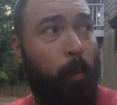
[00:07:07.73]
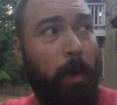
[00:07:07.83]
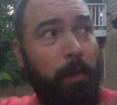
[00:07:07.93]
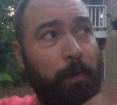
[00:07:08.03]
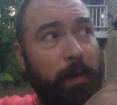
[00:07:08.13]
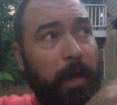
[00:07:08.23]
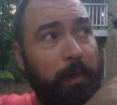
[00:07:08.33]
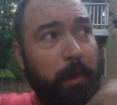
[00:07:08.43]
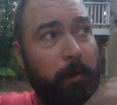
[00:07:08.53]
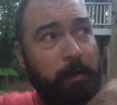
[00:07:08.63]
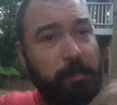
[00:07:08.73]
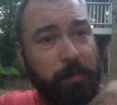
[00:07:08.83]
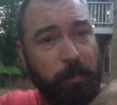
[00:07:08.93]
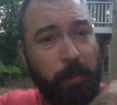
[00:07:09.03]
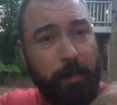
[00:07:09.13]
Whether or not they're as
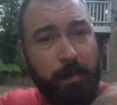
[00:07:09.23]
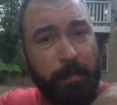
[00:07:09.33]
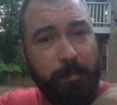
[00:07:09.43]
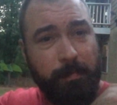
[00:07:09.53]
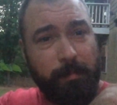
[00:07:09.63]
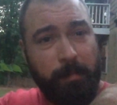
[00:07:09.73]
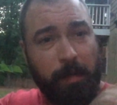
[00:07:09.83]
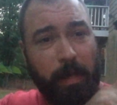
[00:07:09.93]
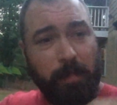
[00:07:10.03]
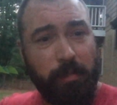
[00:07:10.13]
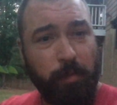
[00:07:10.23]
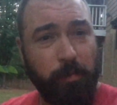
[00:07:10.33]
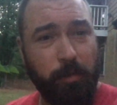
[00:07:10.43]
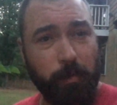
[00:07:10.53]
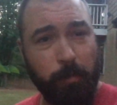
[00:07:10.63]
good as
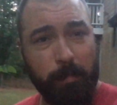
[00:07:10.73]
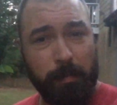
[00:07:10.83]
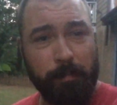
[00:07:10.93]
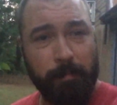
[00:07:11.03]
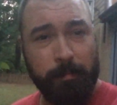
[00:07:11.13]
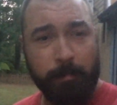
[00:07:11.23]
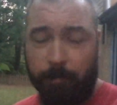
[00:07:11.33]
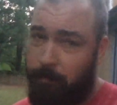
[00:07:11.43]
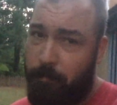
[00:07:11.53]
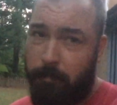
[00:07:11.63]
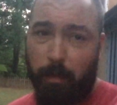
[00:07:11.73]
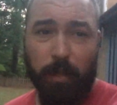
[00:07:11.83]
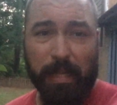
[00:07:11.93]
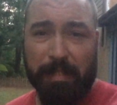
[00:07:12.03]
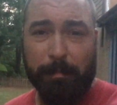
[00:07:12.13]
YouTube
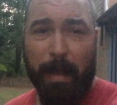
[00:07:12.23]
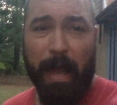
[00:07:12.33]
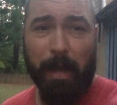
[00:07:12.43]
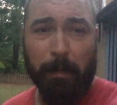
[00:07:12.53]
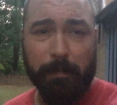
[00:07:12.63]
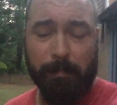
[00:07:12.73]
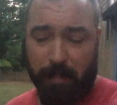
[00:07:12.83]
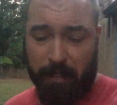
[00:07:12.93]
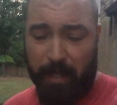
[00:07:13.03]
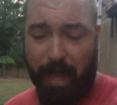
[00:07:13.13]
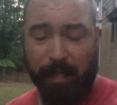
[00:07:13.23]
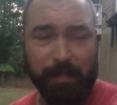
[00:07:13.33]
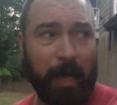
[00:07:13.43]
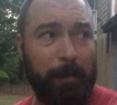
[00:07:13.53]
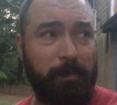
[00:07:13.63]
doesn't matter. He has
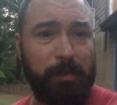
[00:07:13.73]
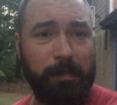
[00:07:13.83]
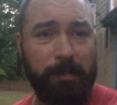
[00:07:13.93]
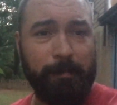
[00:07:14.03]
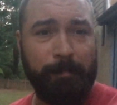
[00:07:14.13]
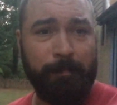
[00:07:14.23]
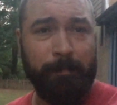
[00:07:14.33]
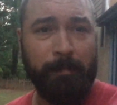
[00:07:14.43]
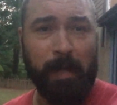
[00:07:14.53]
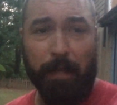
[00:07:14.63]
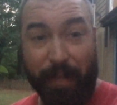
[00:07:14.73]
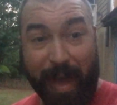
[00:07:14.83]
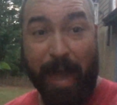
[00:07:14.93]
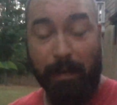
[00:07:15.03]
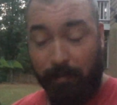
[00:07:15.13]
options.
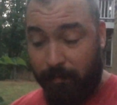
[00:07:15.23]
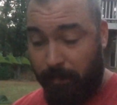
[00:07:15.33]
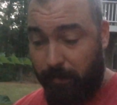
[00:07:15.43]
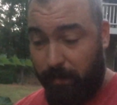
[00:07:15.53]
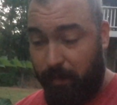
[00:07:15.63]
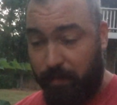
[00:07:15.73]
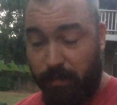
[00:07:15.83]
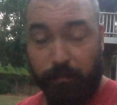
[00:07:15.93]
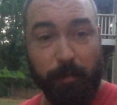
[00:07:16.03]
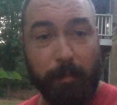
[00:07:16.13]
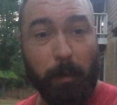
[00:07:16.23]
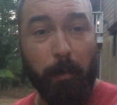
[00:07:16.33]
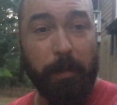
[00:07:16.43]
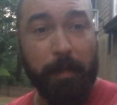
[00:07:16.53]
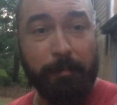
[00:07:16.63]
That is the free
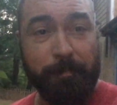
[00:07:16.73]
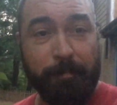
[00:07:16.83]
market.